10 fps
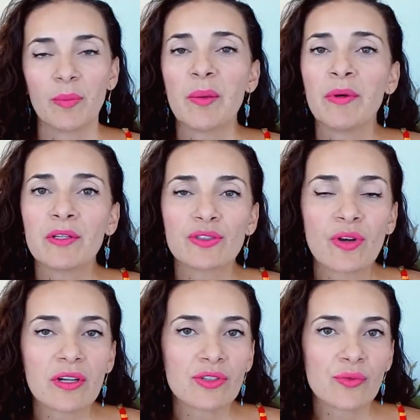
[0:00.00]
People are
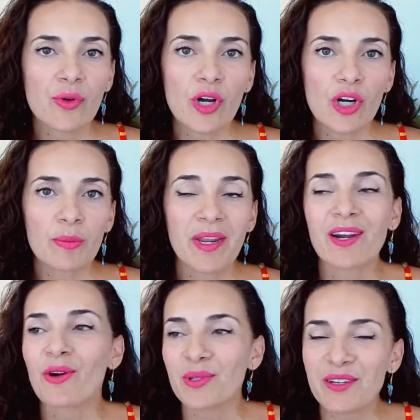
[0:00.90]
drawn to Rome not
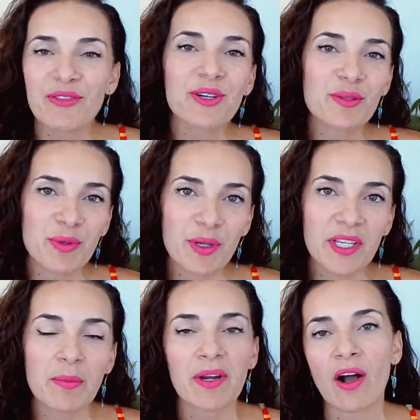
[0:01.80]
only for its beauty,
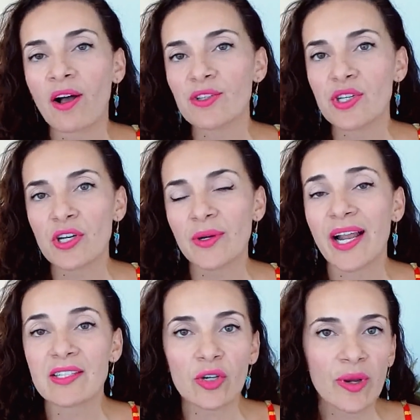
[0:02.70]
but also it
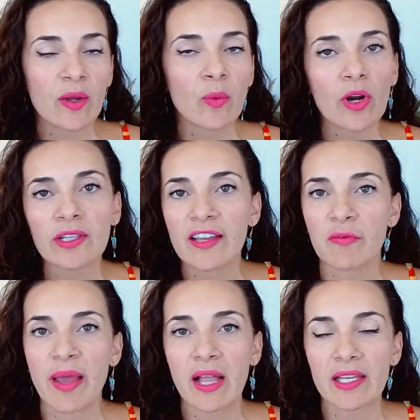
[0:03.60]
has a great work-life
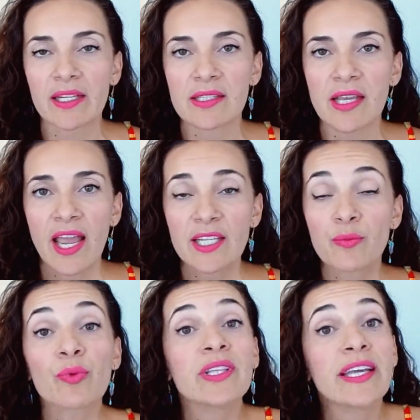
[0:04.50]
balance. It's
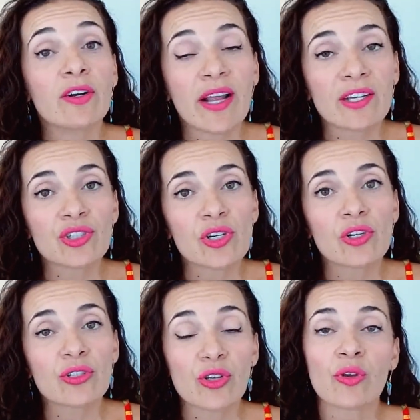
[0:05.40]
really
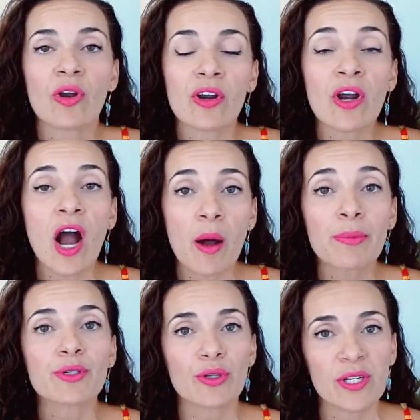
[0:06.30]
international, so there are
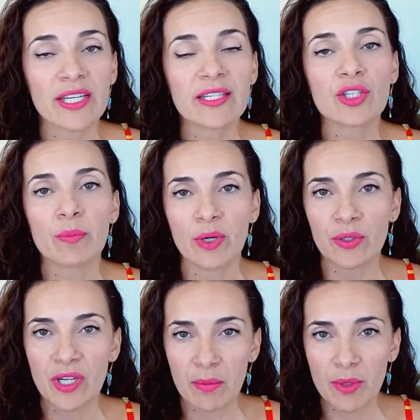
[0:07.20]
opportunities to build
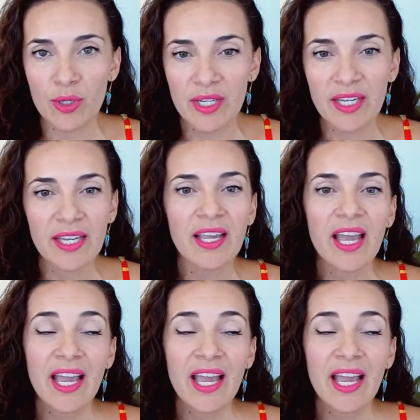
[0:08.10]
community.